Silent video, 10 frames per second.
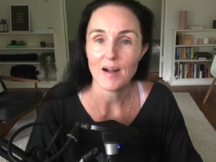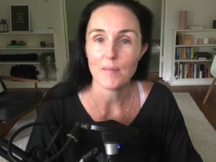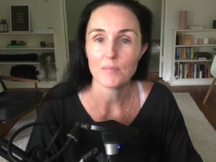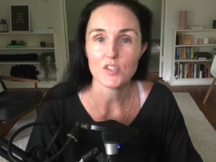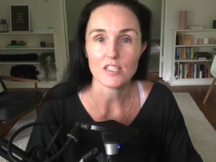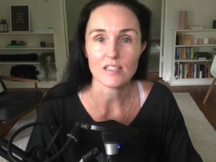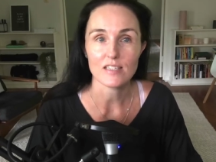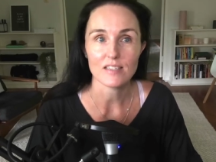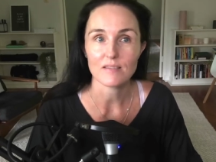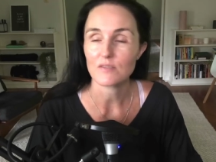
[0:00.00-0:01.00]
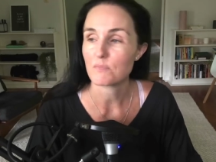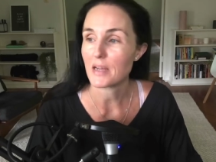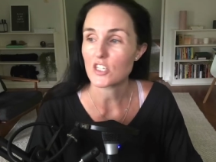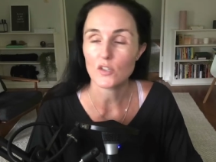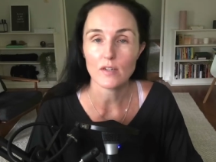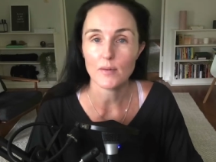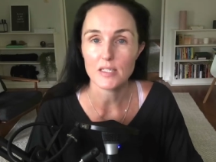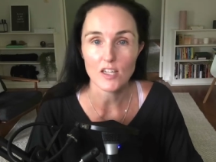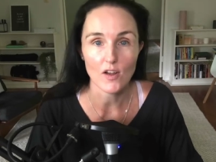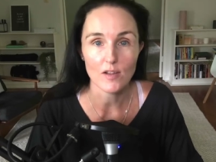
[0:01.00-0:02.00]
just make sure no one's
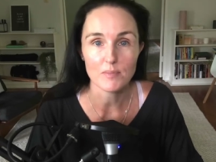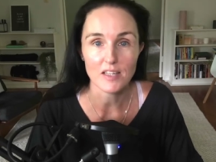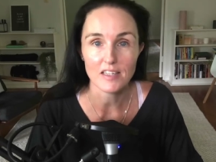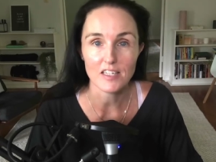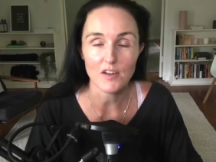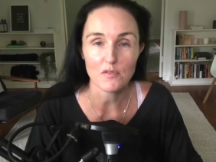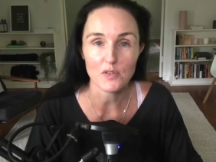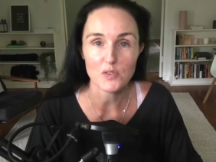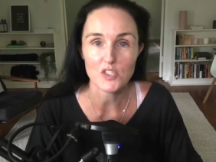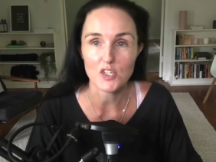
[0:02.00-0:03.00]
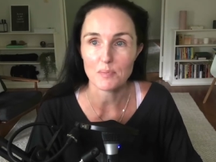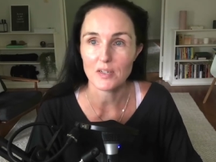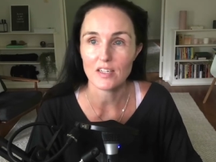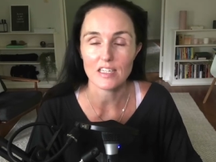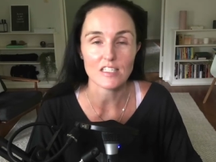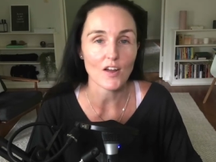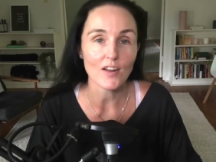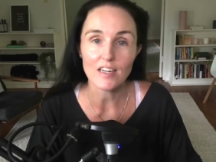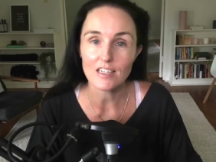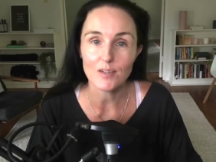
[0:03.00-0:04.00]
home so that you don't feel stupid. It's
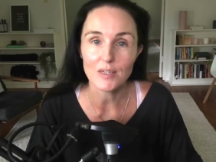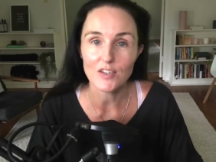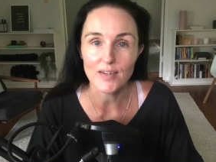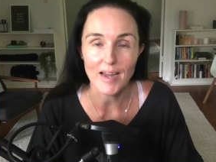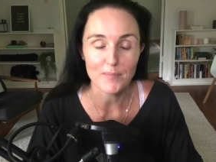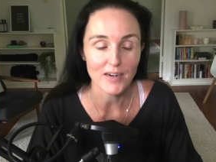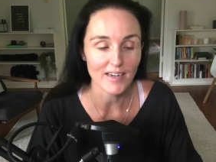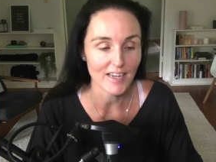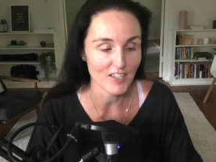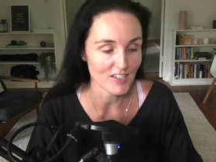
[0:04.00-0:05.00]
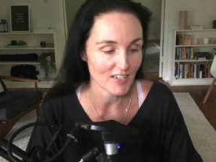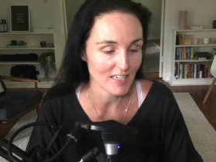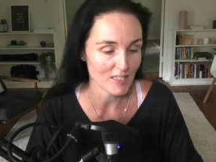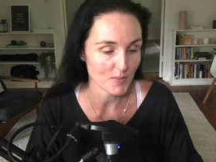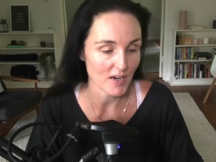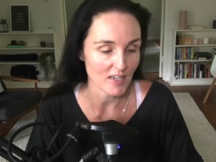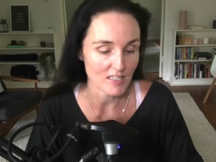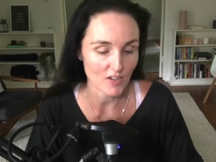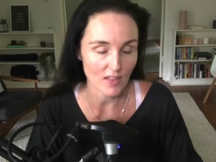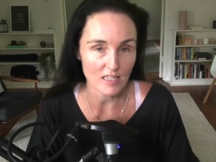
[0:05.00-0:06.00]
only you and your camera, and you don't need to worry.
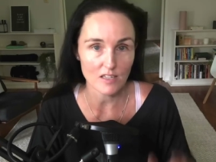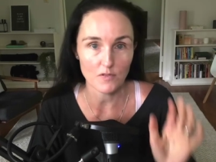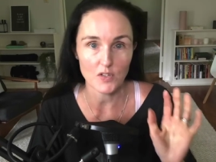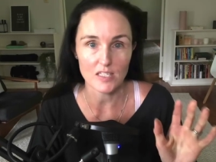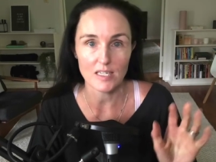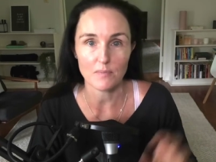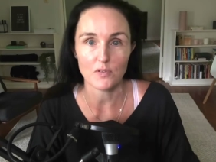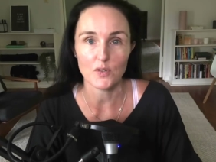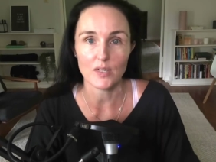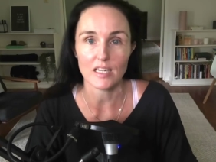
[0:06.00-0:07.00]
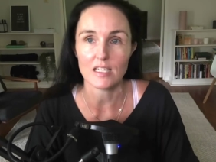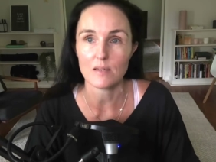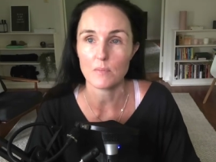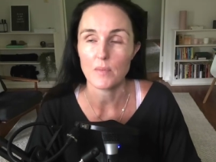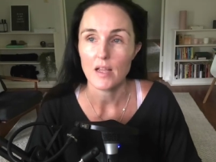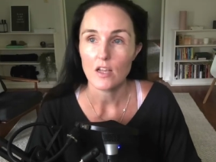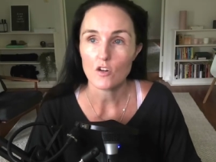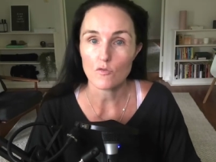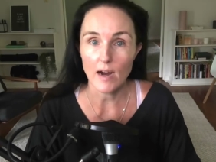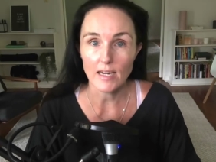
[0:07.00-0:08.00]
So that's the first tip for getting some
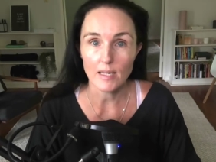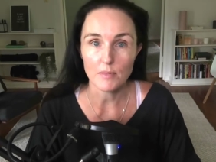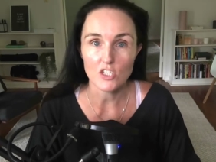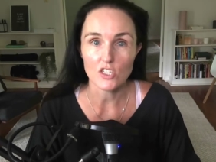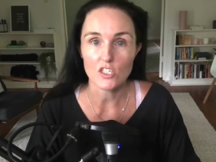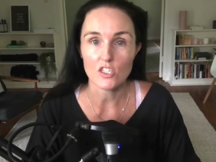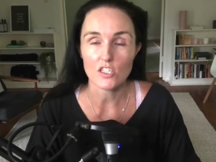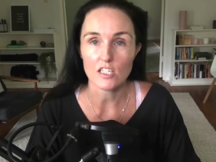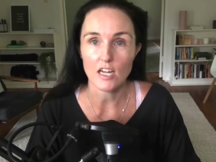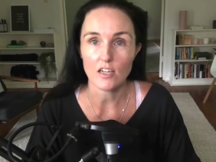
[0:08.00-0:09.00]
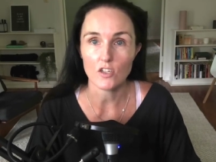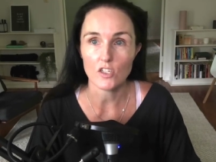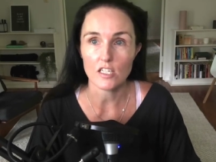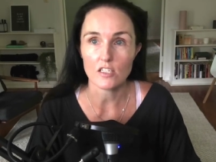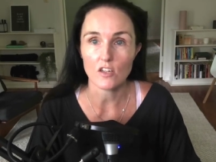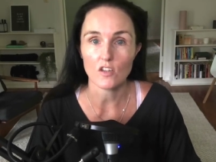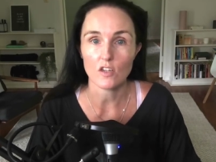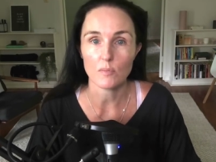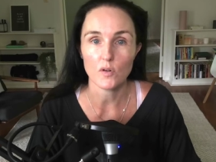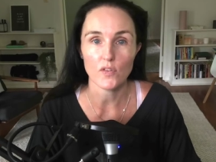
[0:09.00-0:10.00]
great images to start using so that you can
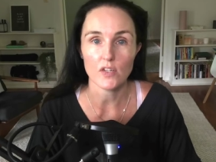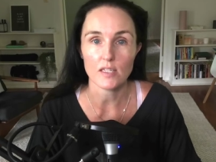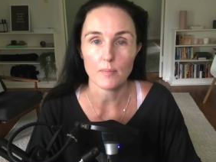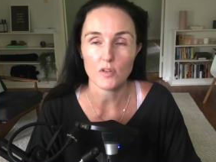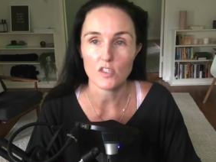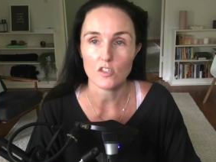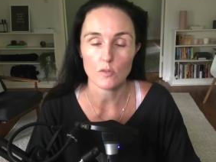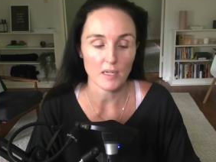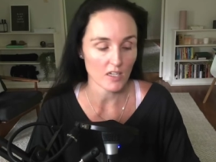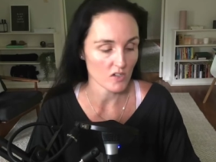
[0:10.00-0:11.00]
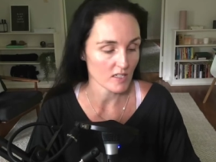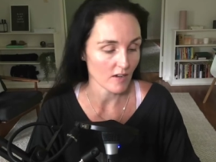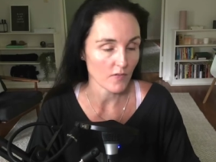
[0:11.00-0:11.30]
put those up on social media and stuff.